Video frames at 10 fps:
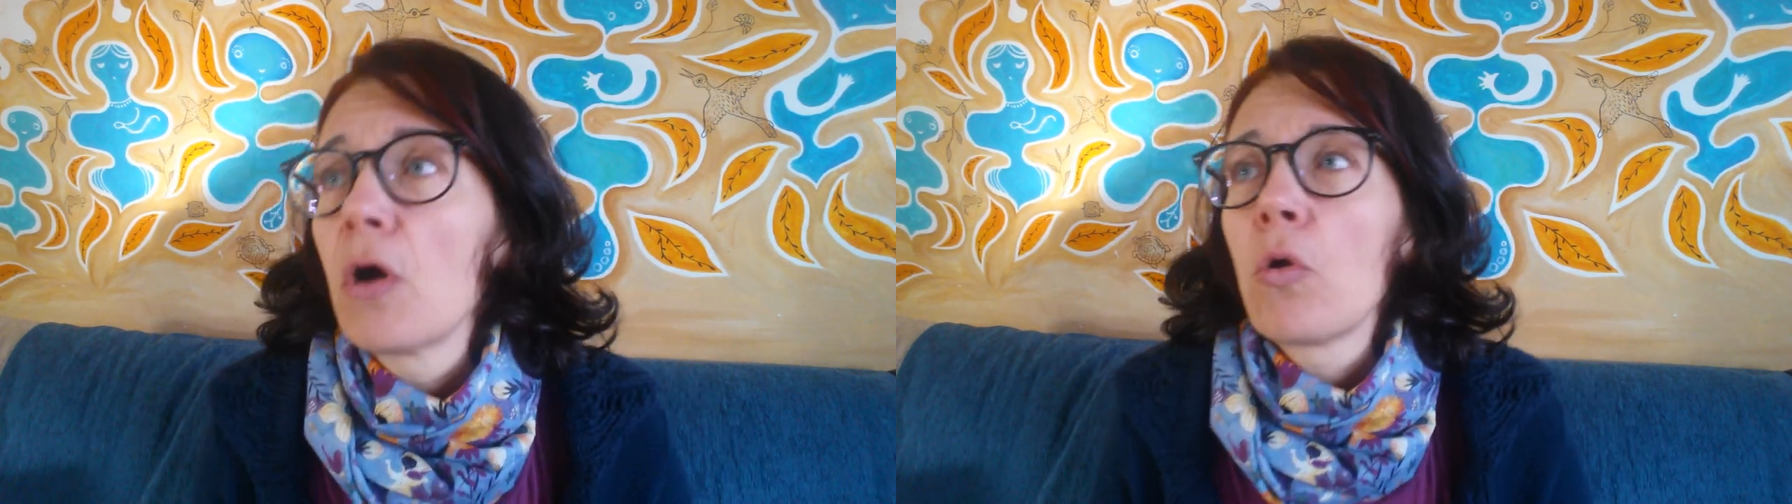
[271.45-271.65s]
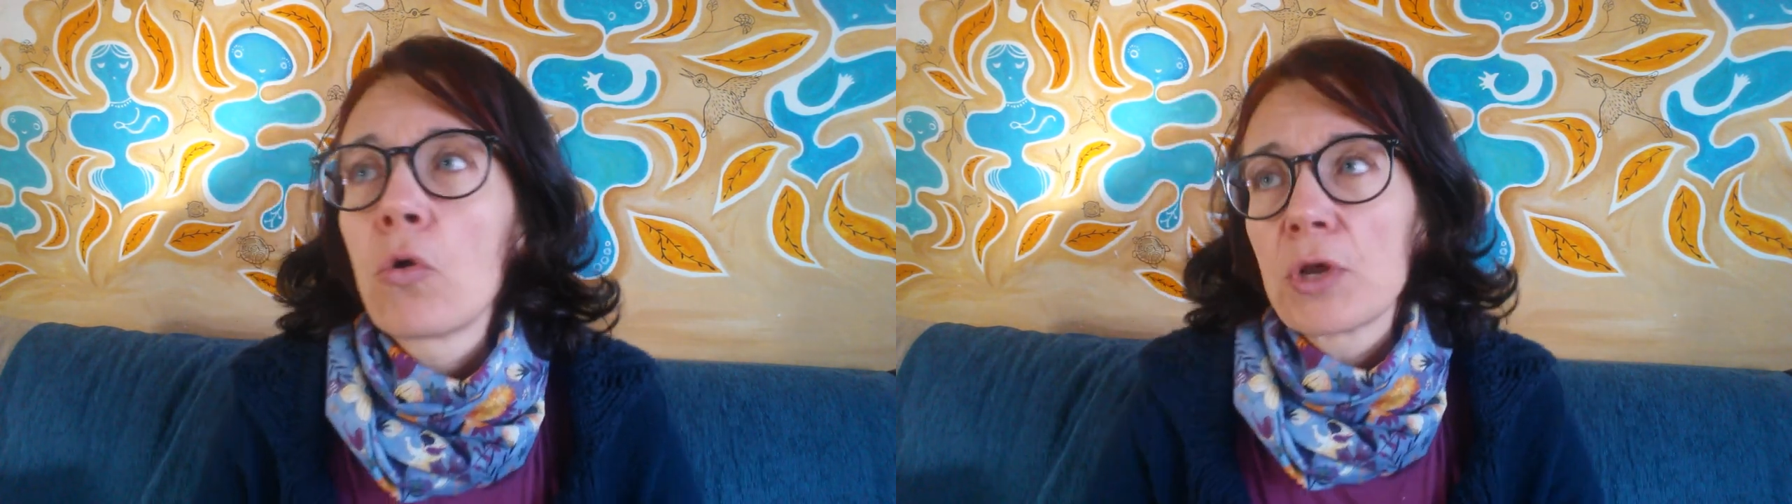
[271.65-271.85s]

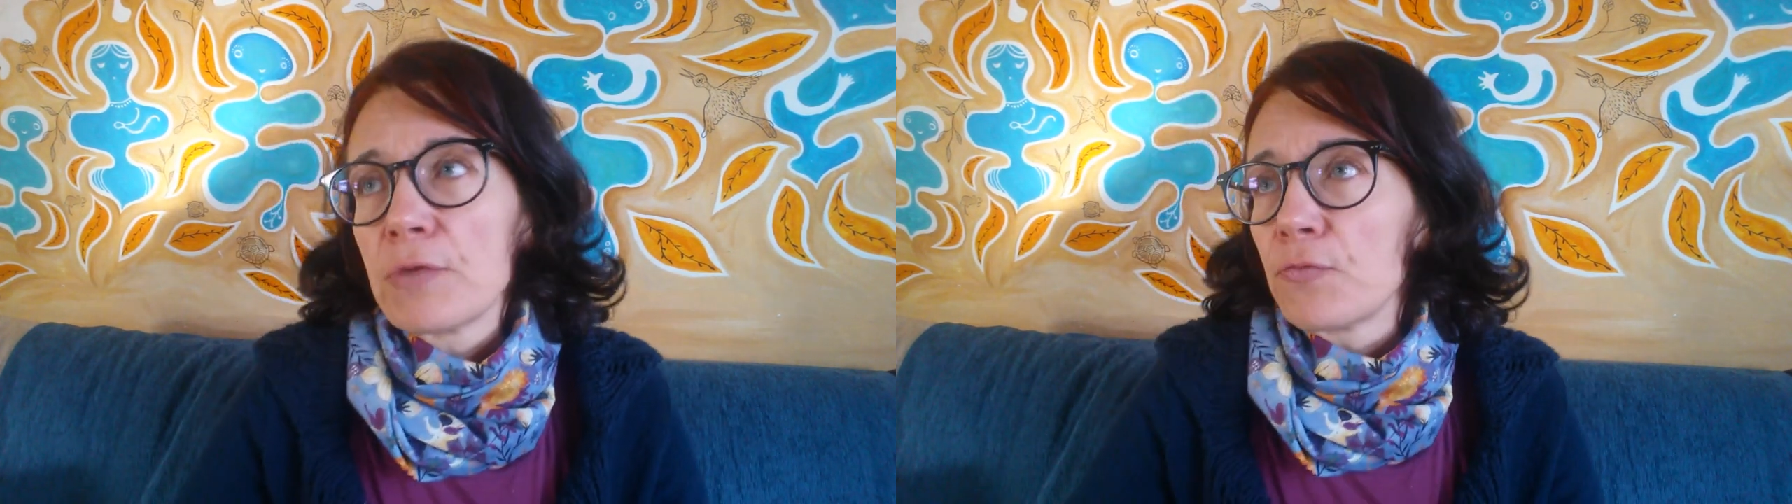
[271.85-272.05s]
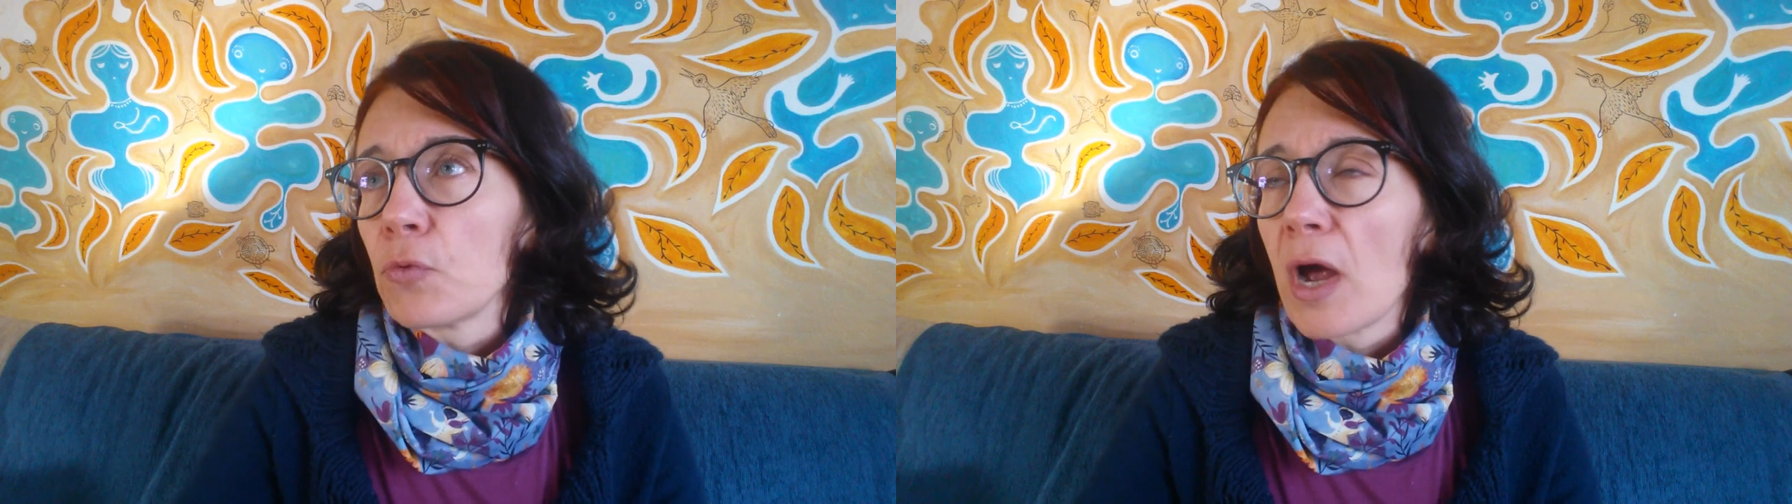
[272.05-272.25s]
or
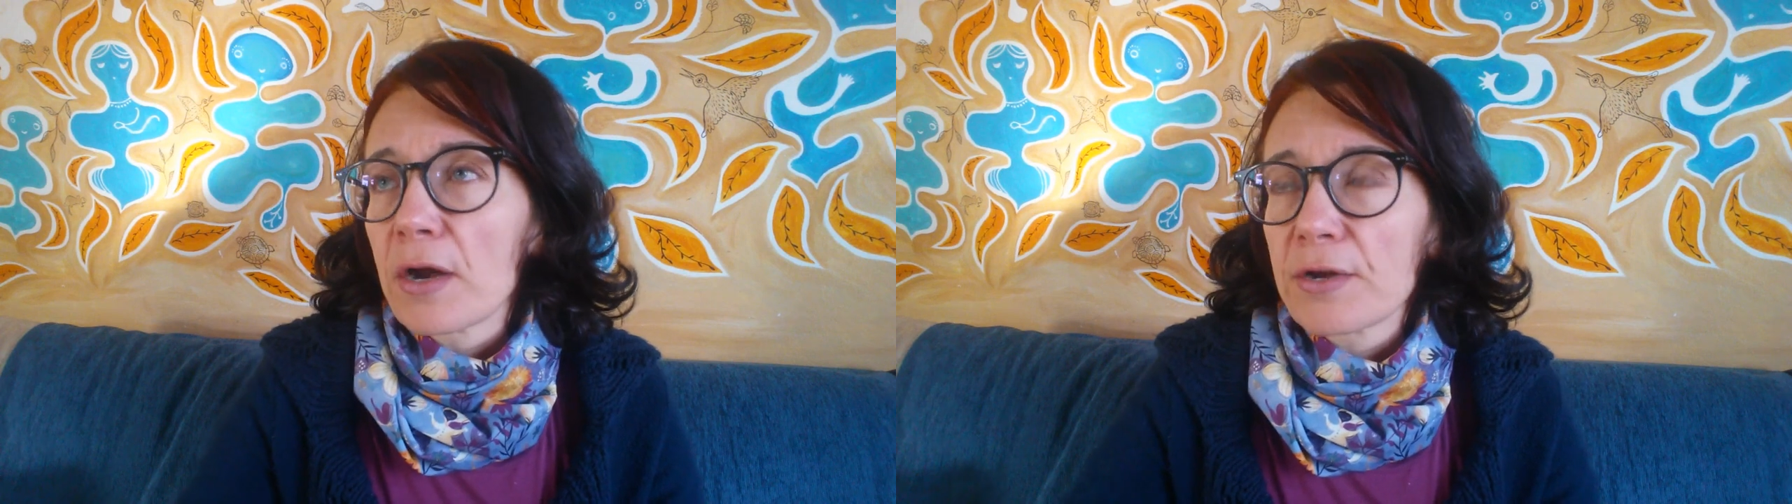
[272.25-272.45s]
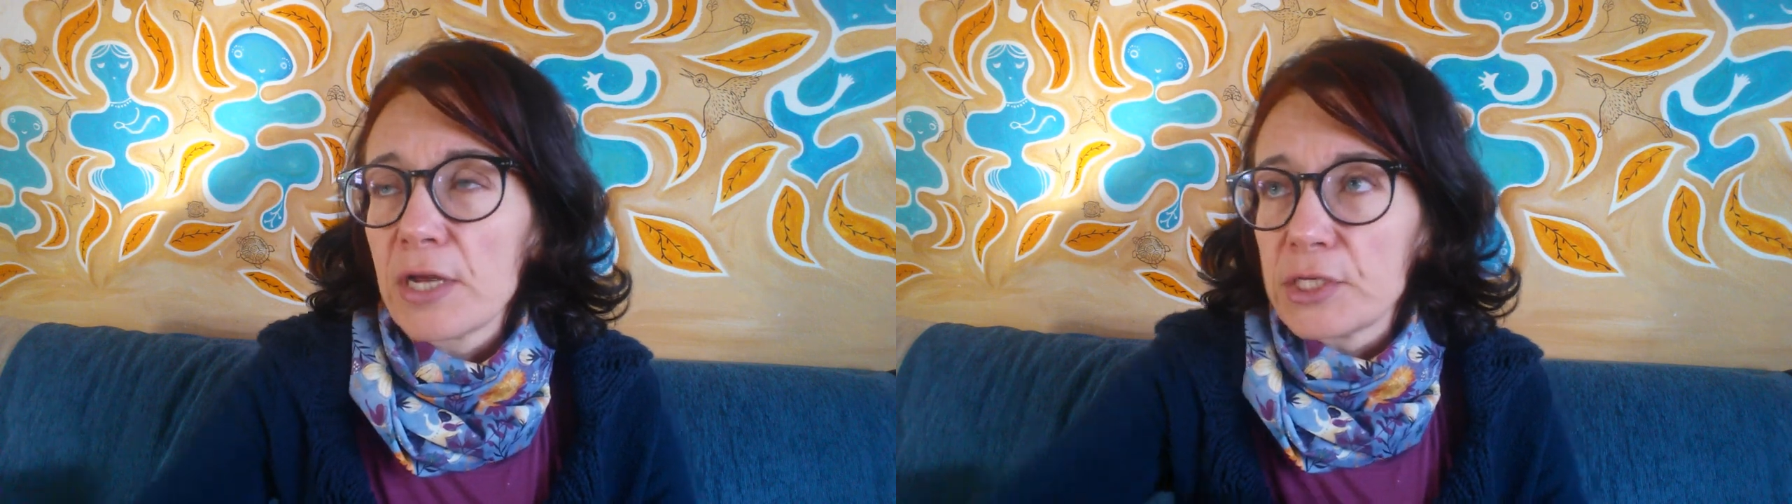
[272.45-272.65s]
if you are
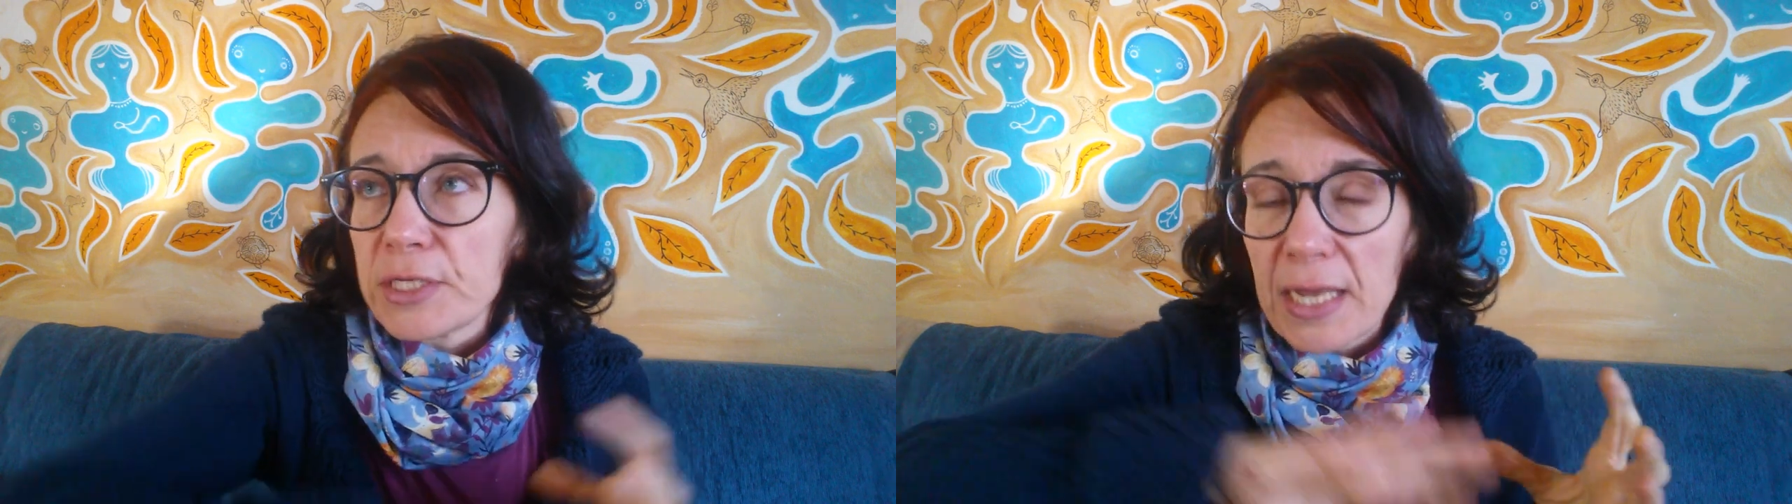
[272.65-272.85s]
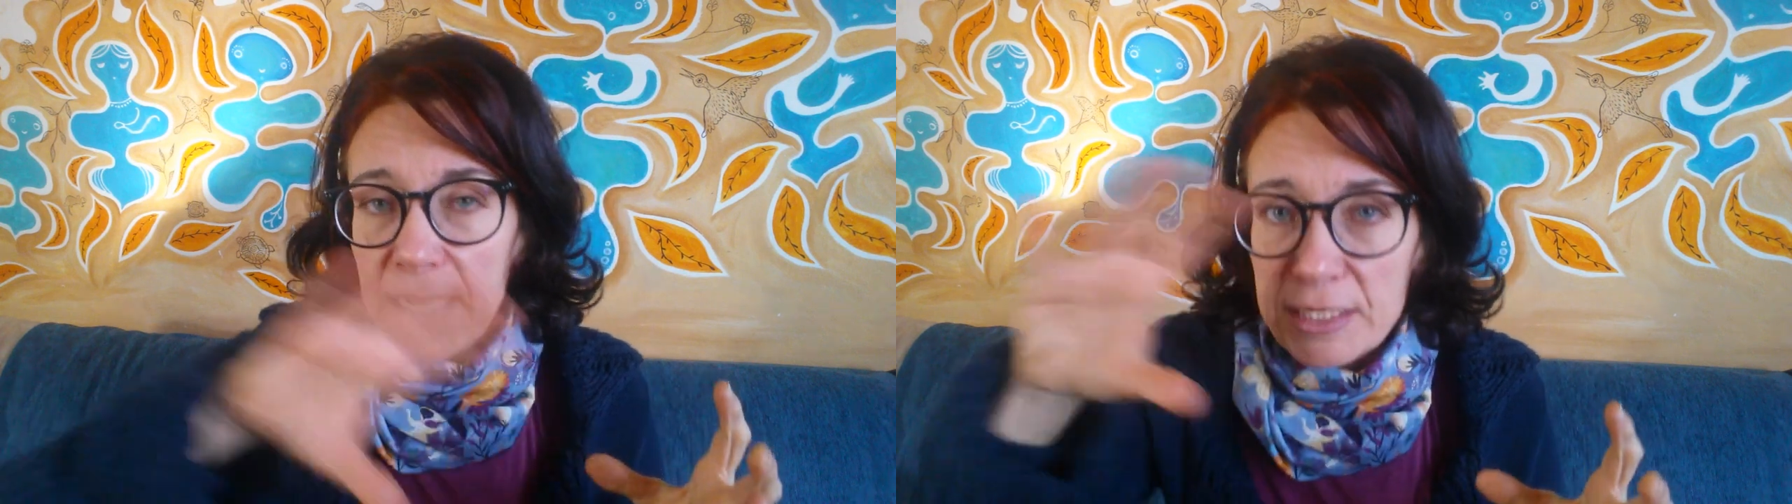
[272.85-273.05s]

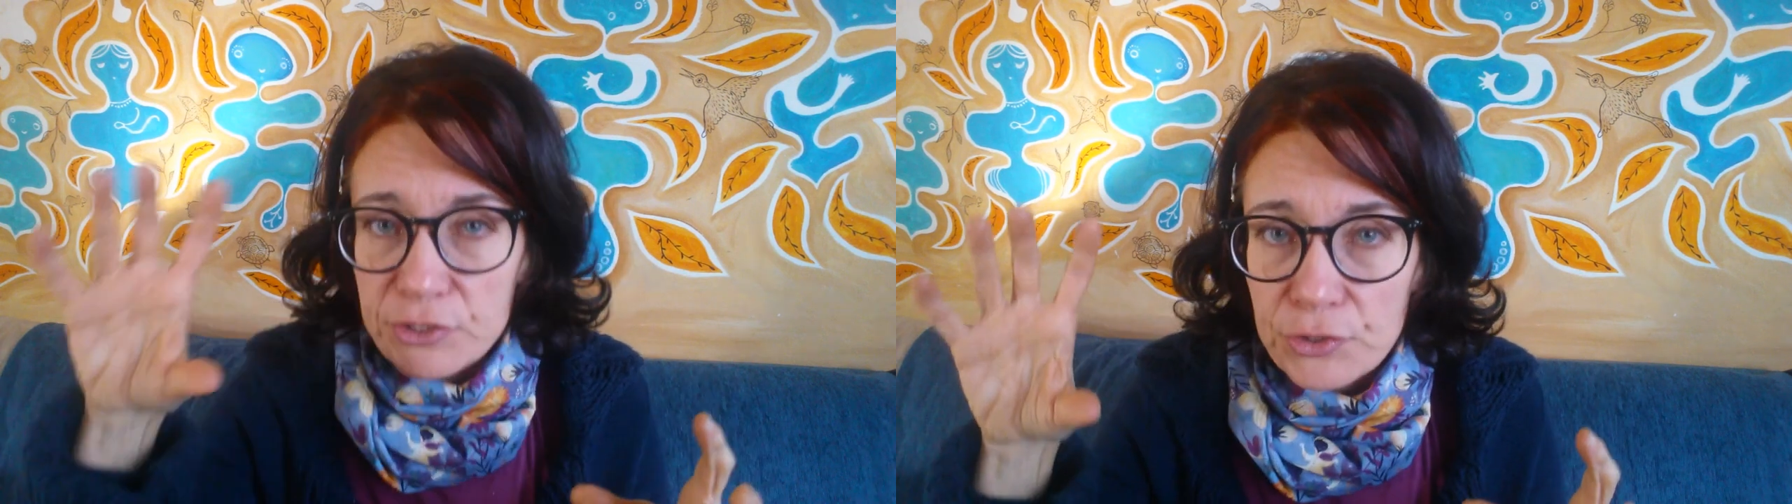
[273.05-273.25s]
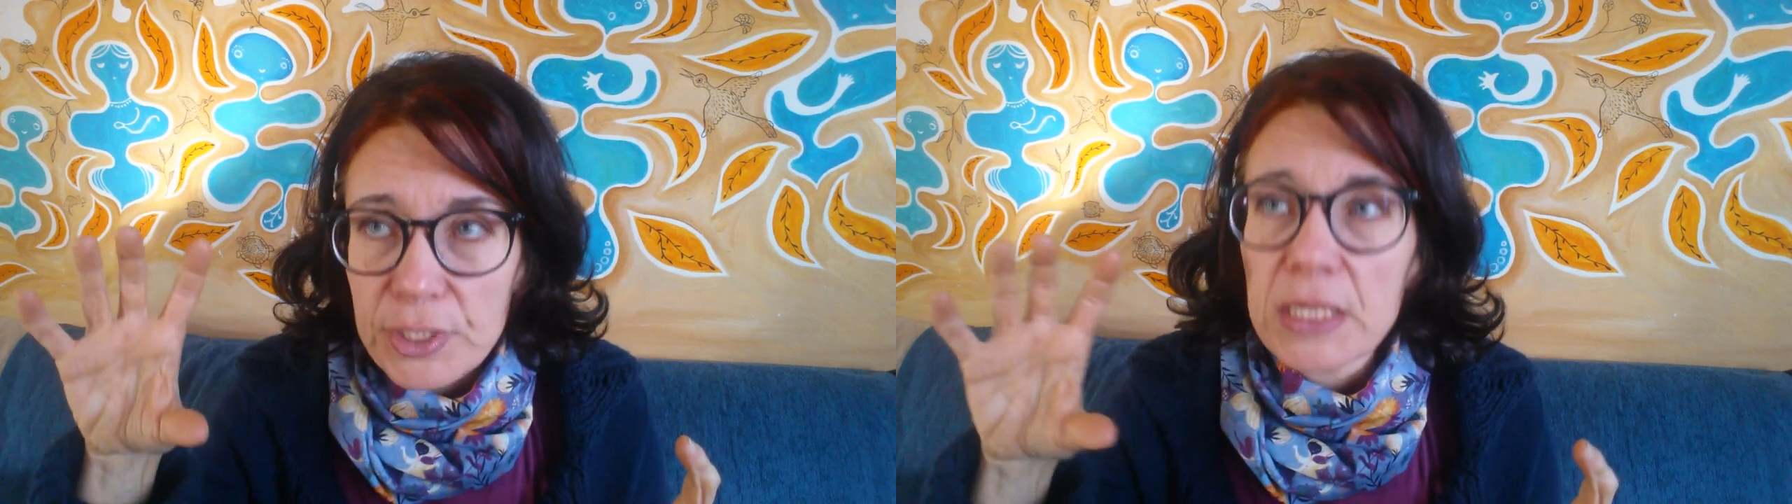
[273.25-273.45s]
creating a
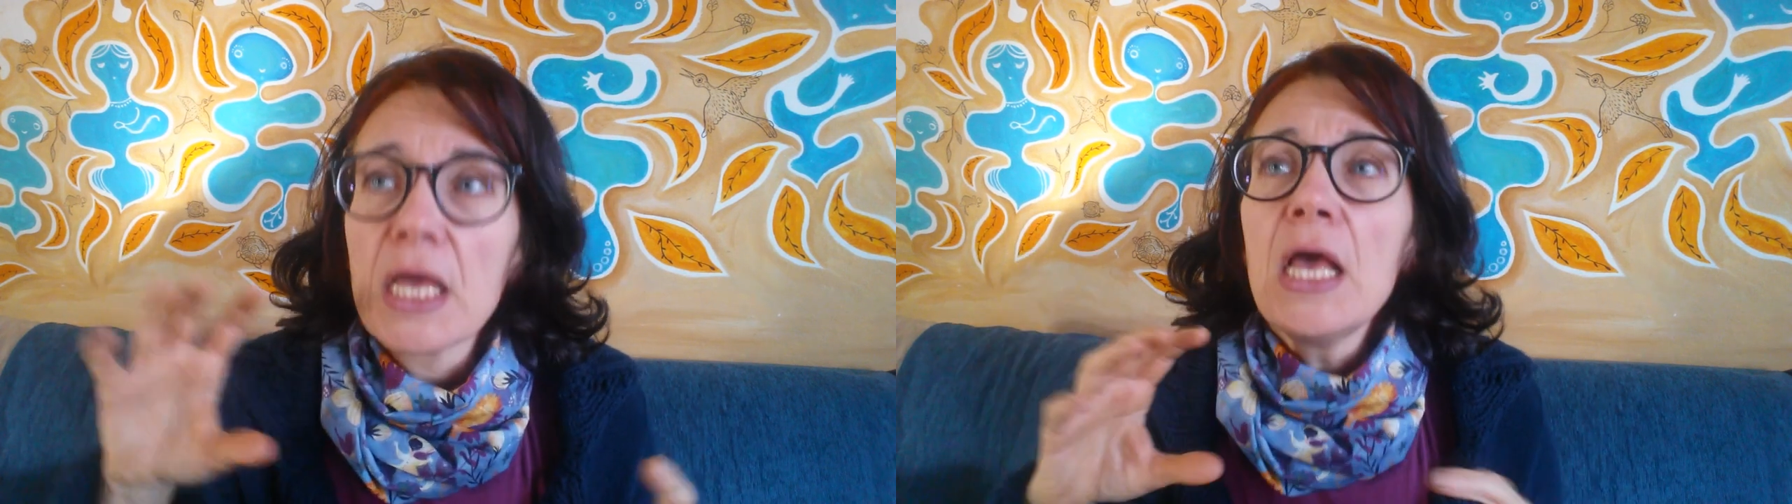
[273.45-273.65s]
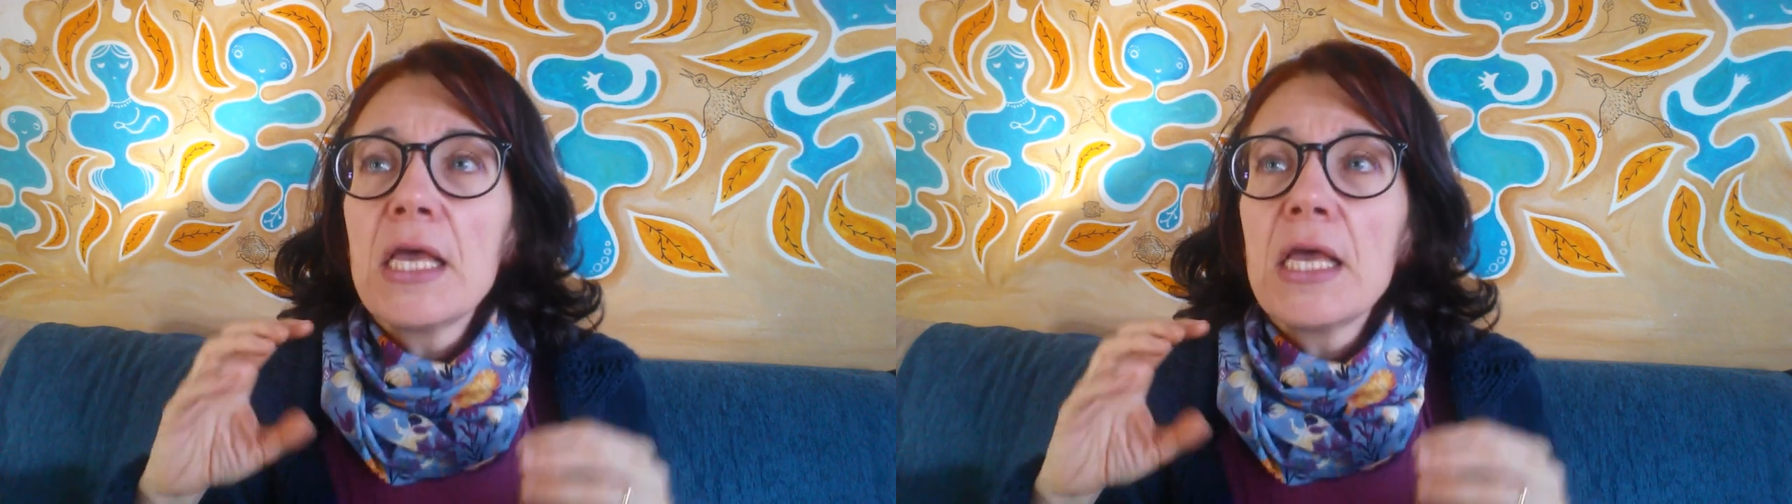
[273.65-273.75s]
lettering,